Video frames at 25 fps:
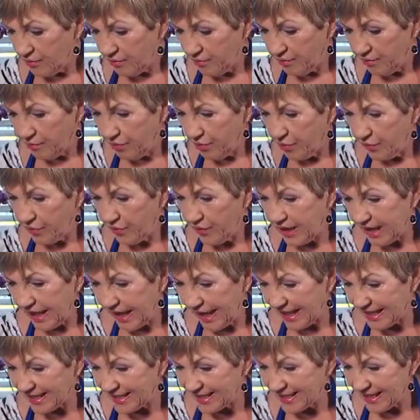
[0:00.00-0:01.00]
put the
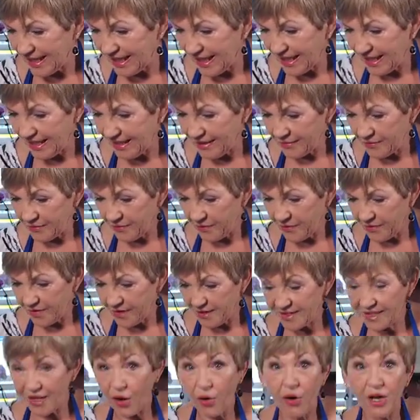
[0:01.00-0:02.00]
eggs there
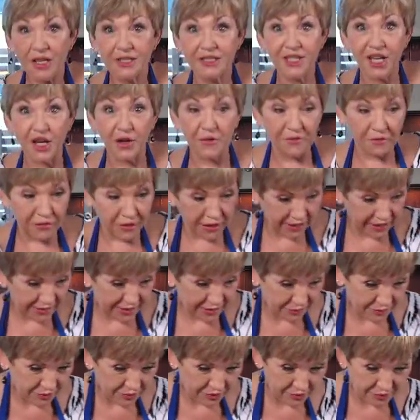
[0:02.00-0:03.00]
so I don't forget
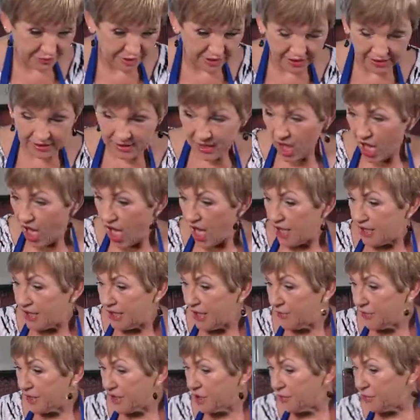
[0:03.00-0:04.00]
to put them in. Now
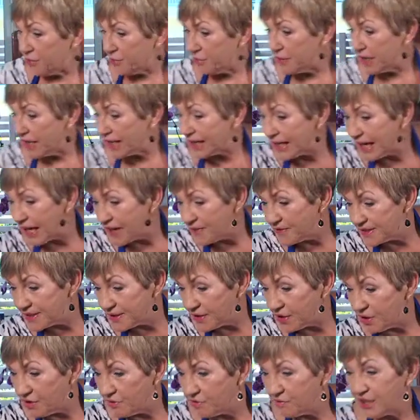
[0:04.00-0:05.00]
I'm going to put my gloves
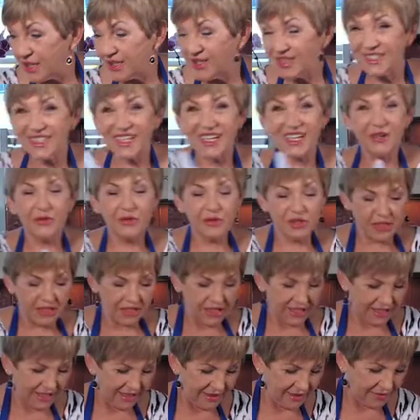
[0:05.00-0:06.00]
on because I don't want to
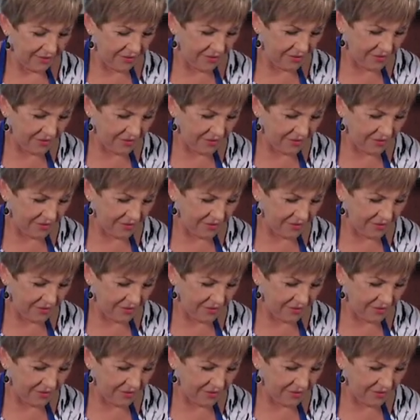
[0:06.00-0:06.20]
get